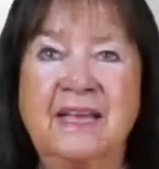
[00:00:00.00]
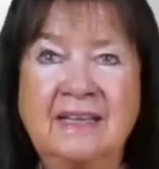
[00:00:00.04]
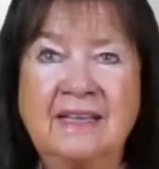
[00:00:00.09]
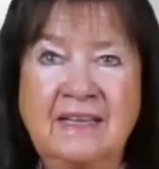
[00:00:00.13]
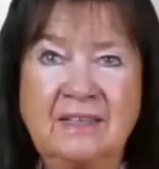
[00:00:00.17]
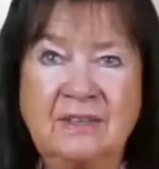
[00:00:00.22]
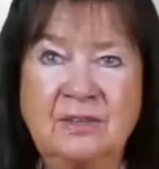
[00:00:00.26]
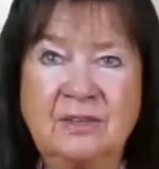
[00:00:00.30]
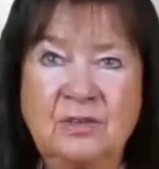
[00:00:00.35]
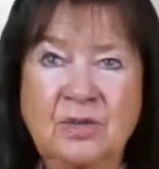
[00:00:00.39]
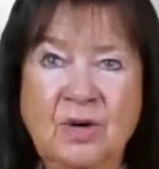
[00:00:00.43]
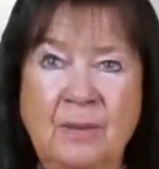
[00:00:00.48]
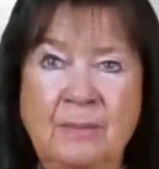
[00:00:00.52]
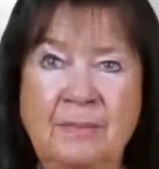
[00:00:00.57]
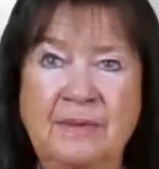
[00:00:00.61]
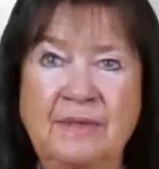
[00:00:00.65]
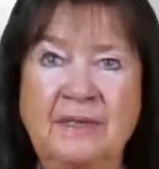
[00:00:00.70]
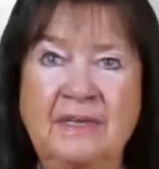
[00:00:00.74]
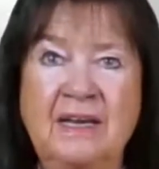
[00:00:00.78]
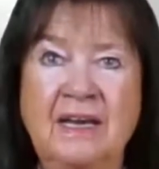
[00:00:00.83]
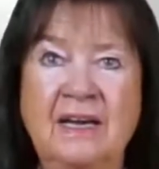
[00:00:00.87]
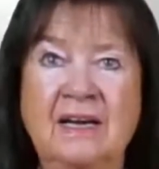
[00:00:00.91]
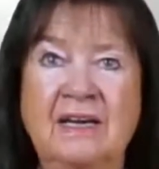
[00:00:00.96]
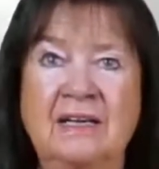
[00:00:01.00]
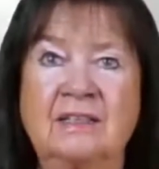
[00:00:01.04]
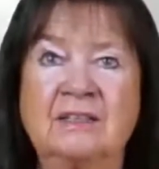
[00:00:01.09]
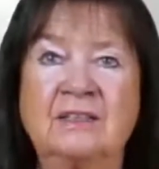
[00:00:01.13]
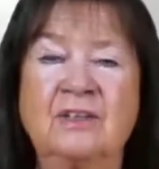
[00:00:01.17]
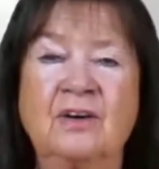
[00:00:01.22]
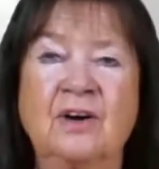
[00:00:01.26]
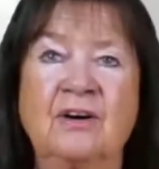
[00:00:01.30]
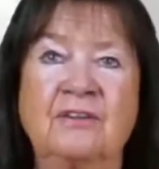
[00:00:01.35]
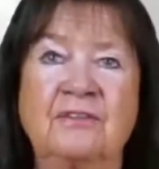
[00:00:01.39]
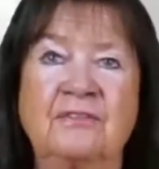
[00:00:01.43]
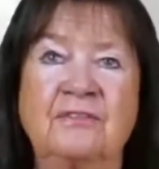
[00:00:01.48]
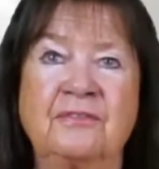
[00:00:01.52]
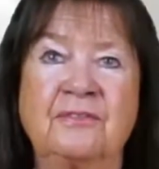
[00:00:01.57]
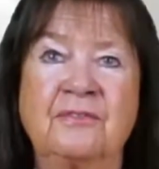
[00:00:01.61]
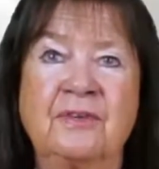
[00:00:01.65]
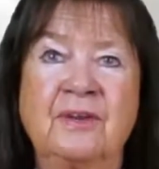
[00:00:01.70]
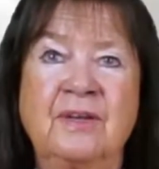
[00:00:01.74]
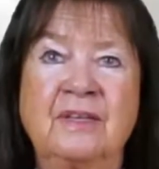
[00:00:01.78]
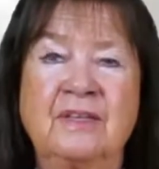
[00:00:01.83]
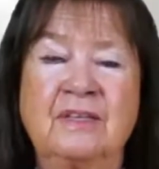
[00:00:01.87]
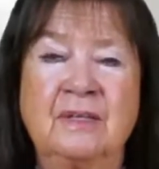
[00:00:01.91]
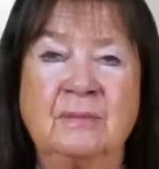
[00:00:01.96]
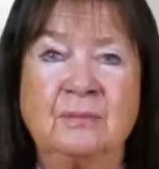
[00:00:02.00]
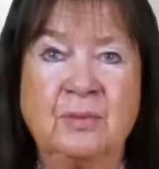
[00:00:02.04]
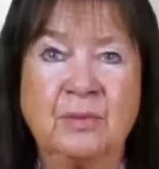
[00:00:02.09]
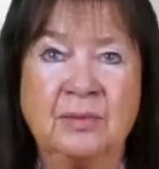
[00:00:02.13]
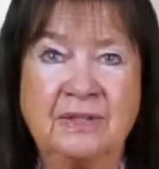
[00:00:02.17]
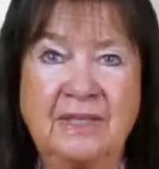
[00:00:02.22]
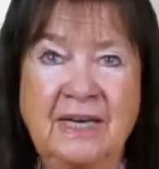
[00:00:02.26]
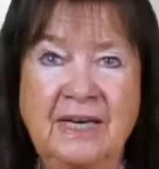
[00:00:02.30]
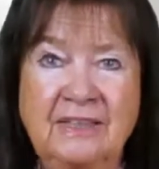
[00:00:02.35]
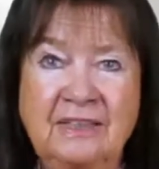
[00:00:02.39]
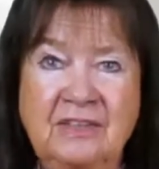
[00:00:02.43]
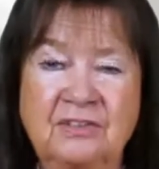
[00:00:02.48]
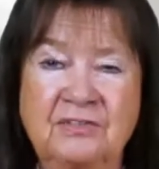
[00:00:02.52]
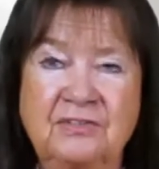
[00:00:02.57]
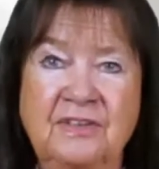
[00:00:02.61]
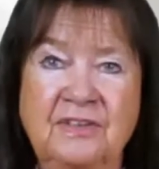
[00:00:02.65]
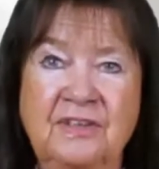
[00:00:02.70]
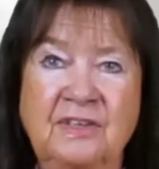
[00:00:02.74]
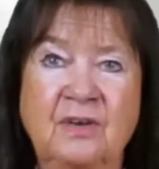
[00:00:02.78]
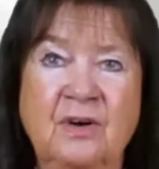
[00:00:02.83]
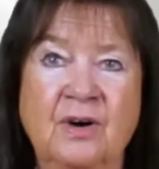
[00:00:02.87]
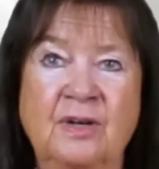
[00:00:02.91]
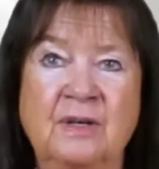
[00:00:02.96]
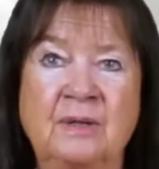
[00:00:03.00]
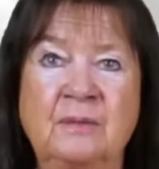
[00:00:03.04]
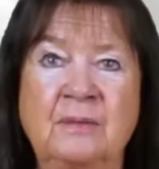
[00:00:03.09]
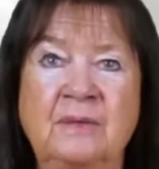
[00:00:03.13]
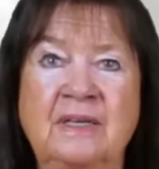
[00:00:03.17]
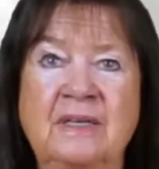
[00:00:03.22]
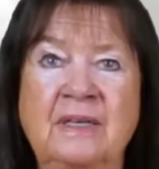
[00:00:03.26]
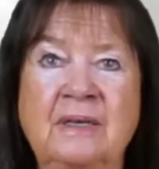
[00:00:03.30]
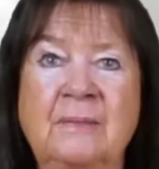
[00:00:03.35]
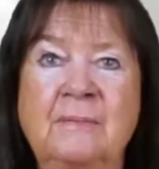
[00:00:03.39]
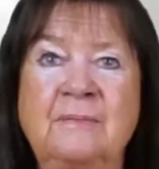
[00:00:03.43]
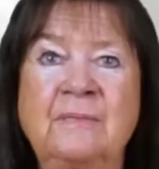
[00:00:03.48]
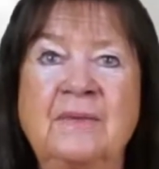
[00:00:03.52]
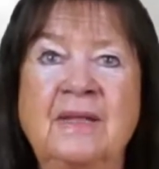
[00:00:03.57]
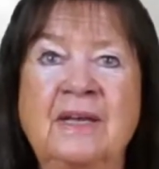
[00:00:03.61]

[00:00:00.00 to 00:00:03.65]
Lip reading: neck-entropic character of the productive economy